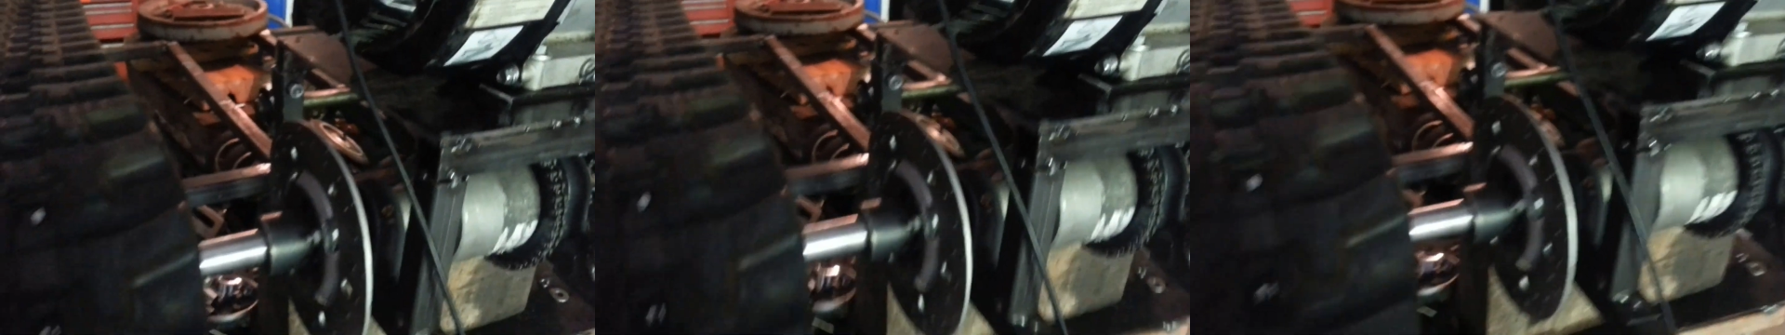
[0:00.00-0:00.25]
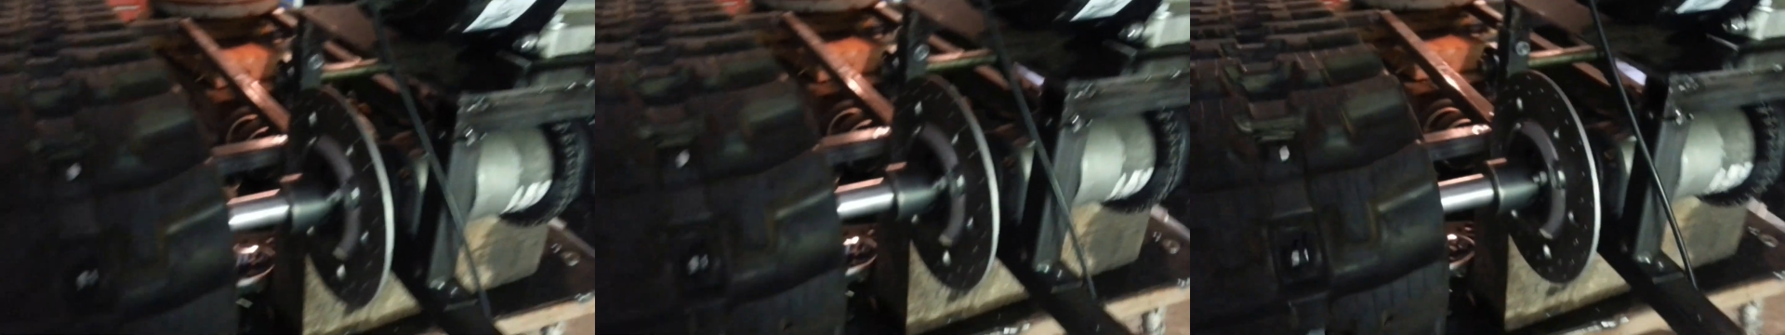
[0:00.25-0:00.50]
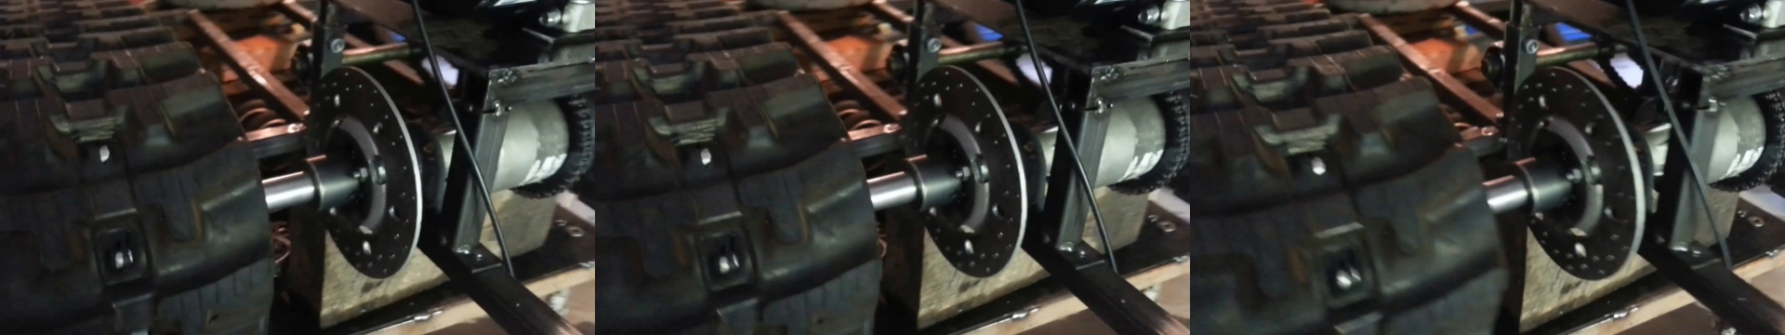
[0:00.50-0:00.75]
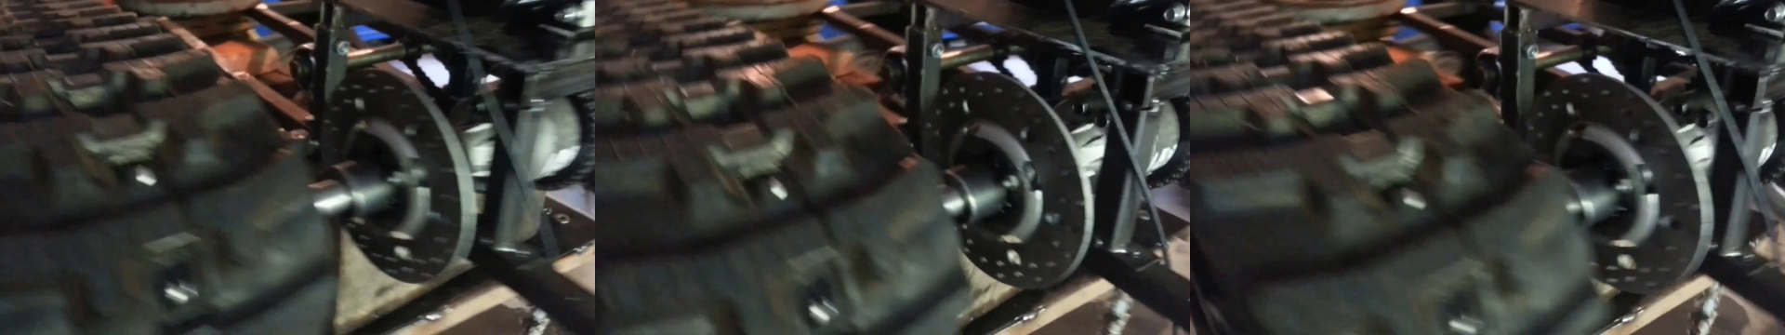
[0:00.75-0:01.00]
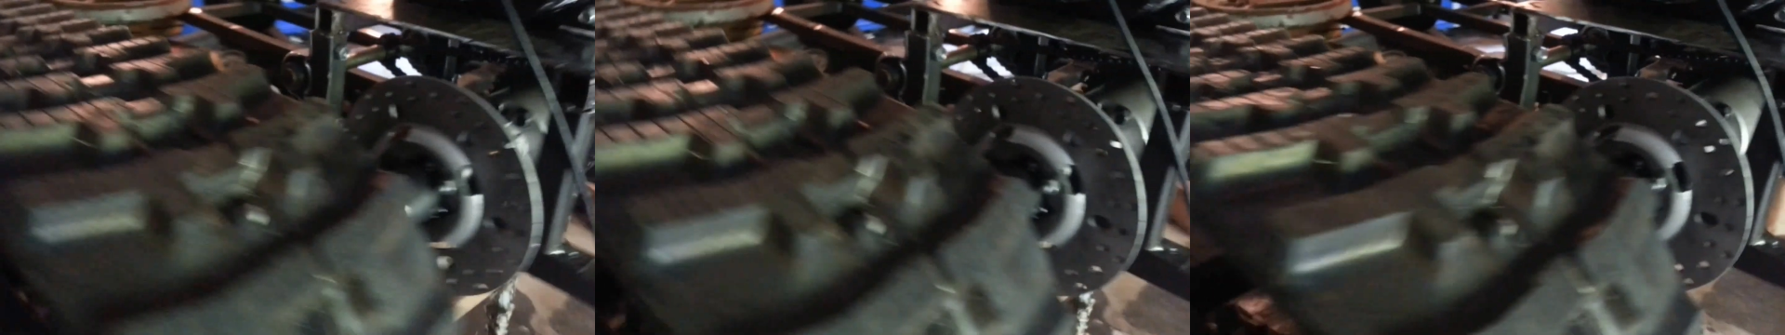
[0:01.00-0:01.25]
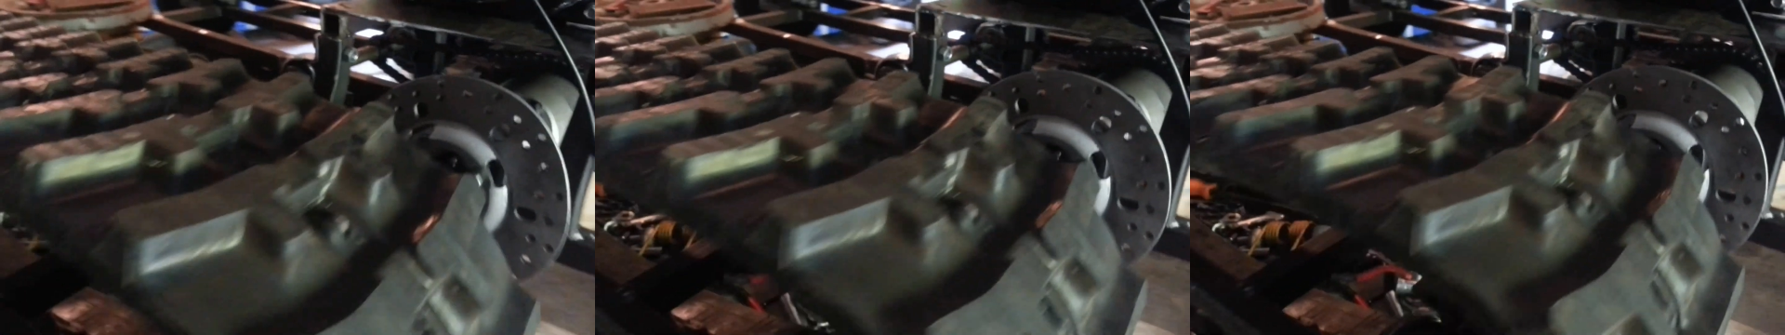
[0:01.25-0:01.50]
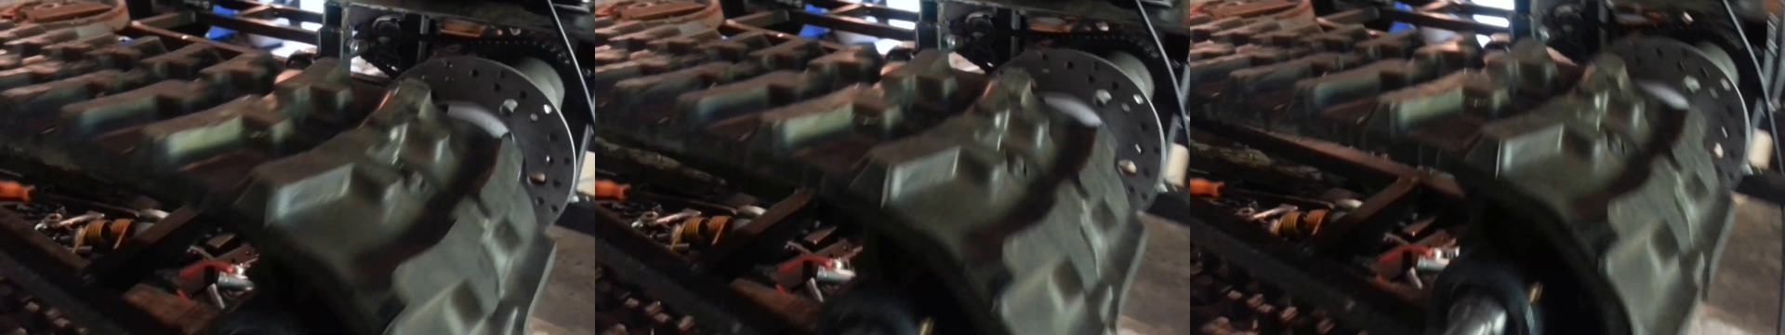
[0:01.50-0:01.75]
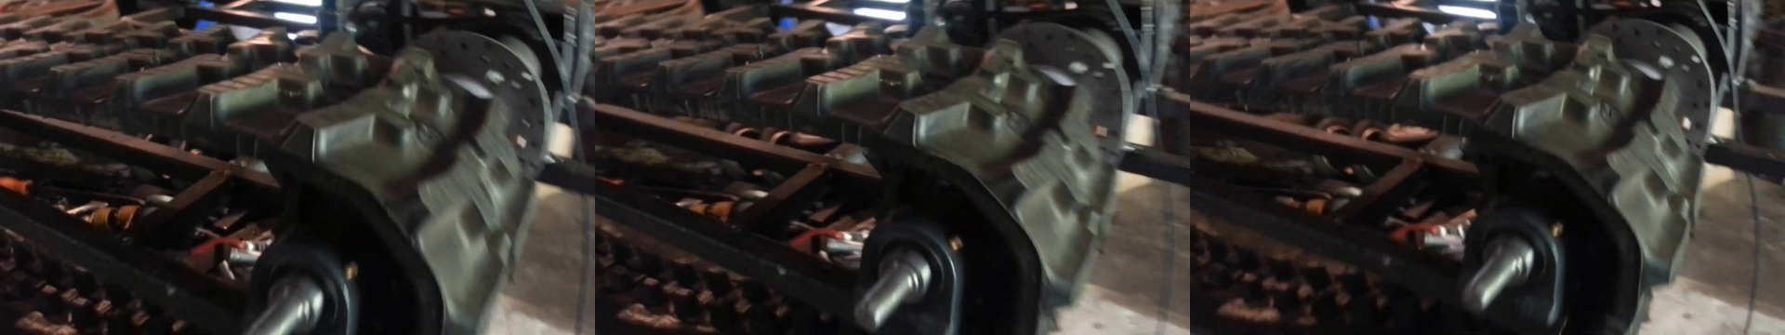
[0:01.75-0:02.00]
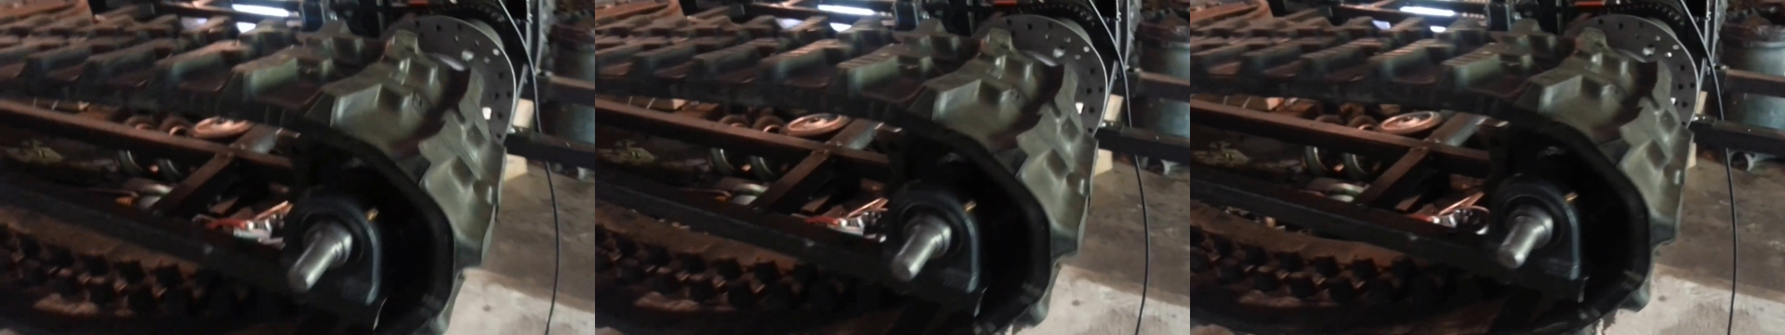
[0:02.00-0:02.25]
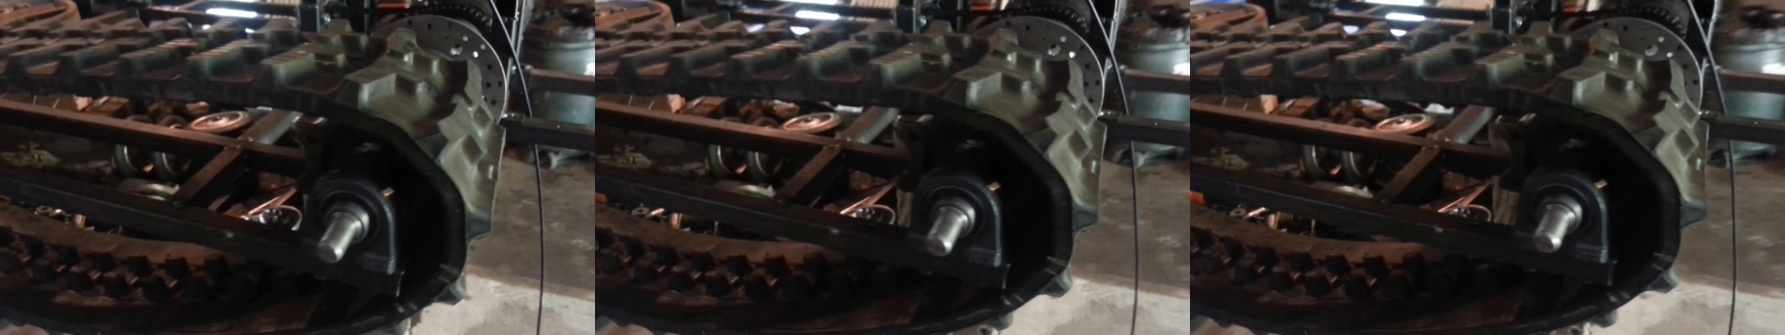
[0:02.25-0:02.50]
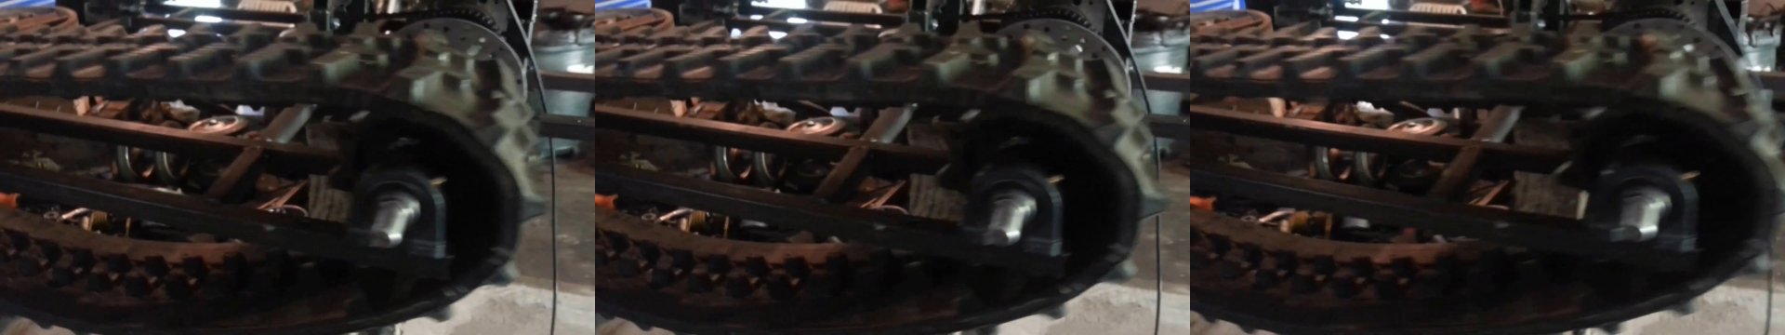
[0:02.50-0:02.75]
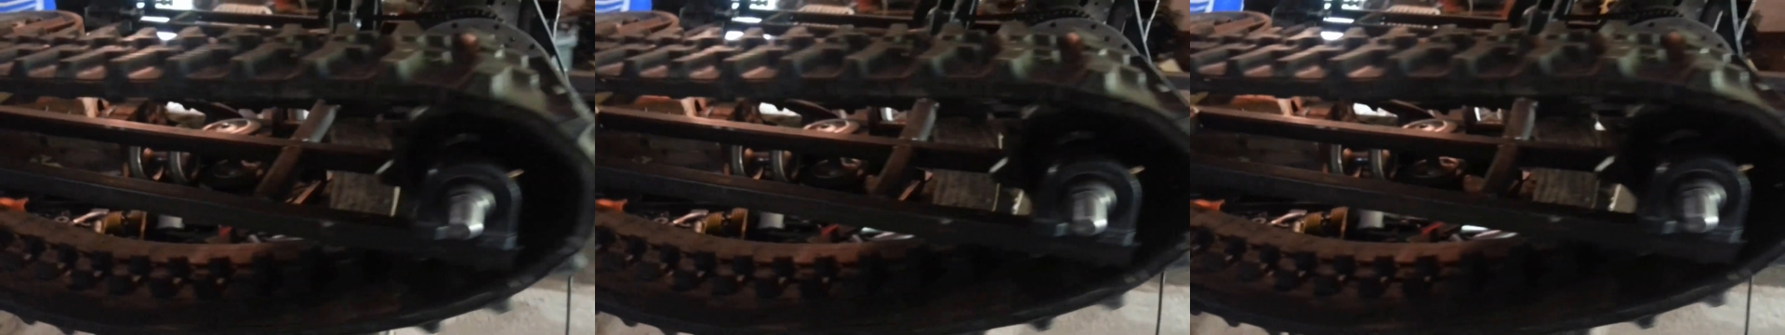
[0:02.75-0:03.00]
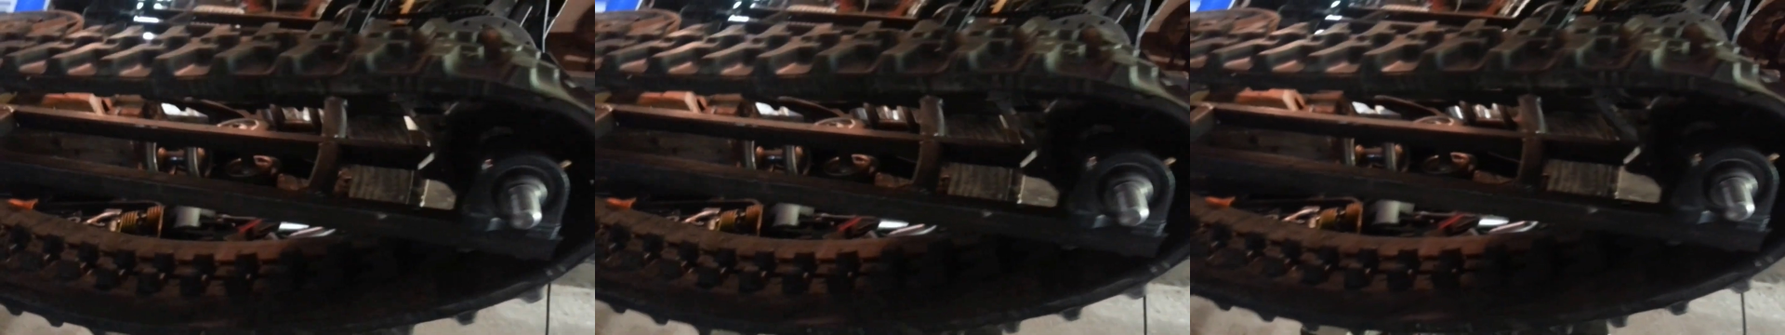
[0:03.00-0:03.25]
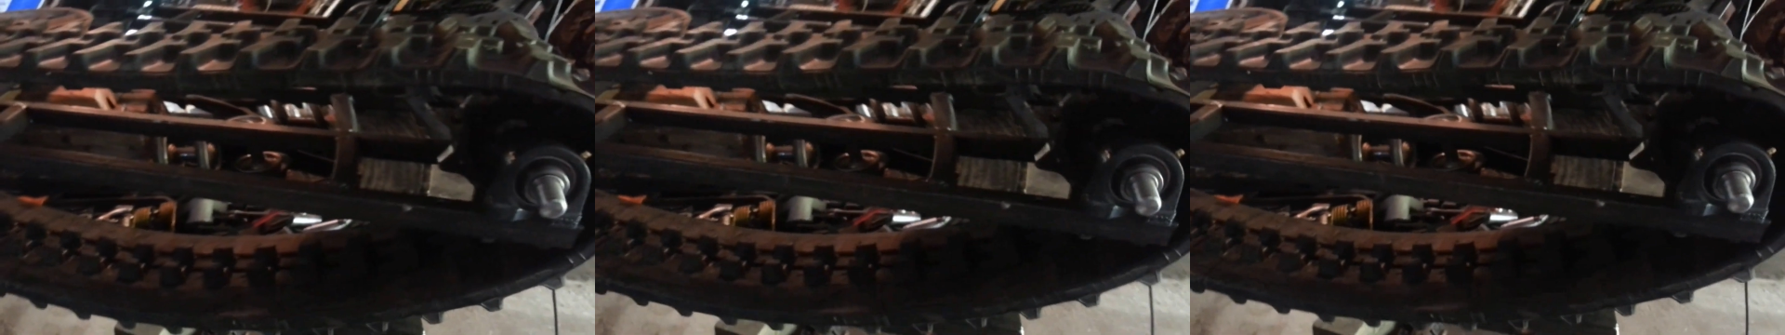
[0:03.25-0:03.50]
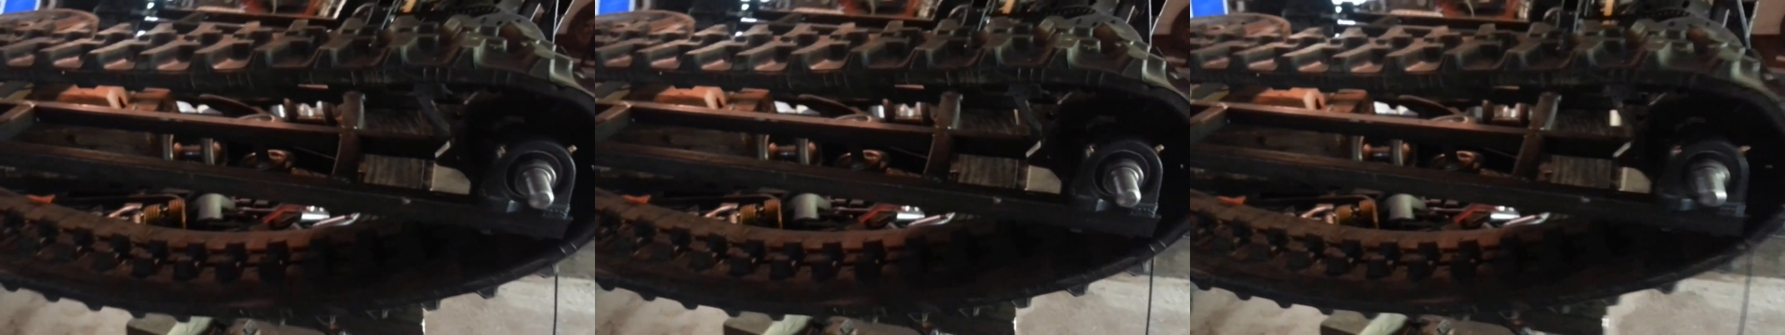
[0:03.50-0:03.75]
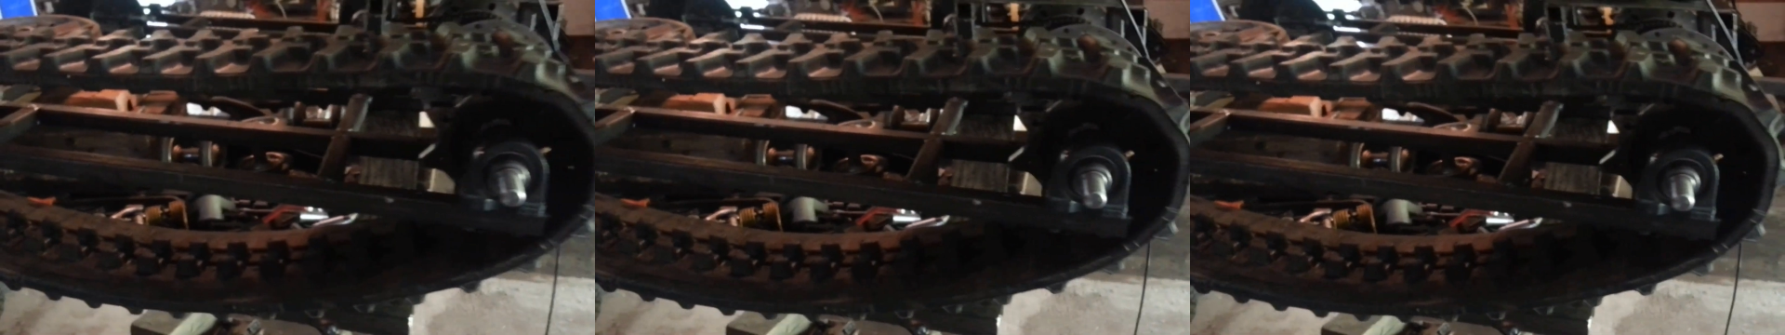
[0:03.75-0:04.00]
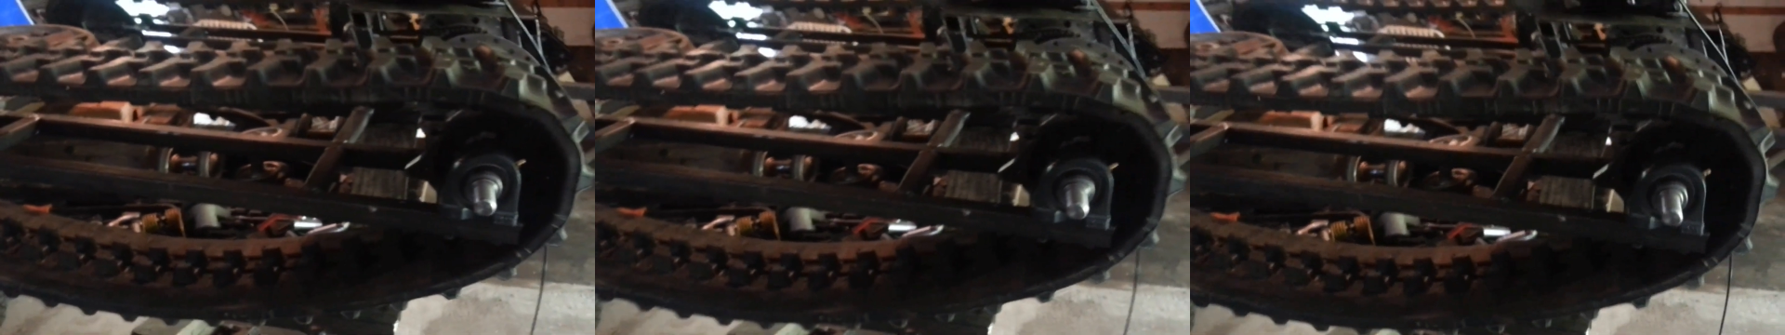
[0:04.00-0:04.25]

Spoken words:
[unreadable: no face in view]